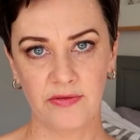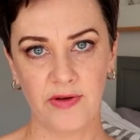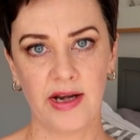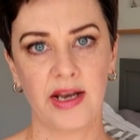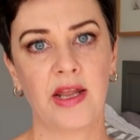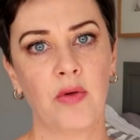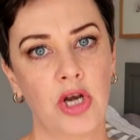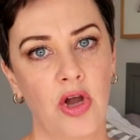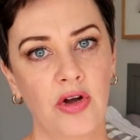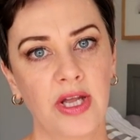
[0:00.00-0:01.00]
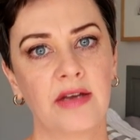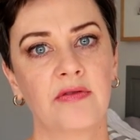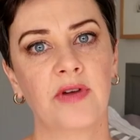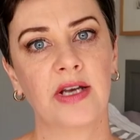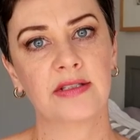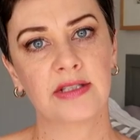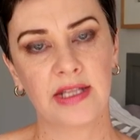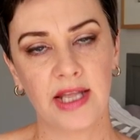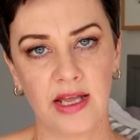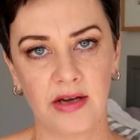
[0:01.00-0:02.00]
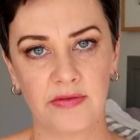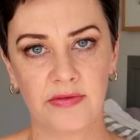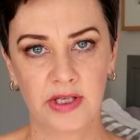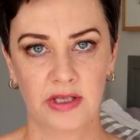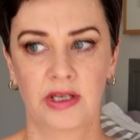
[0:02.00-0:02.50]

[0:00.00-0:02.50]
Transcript: front and they were longer in front and then they kind of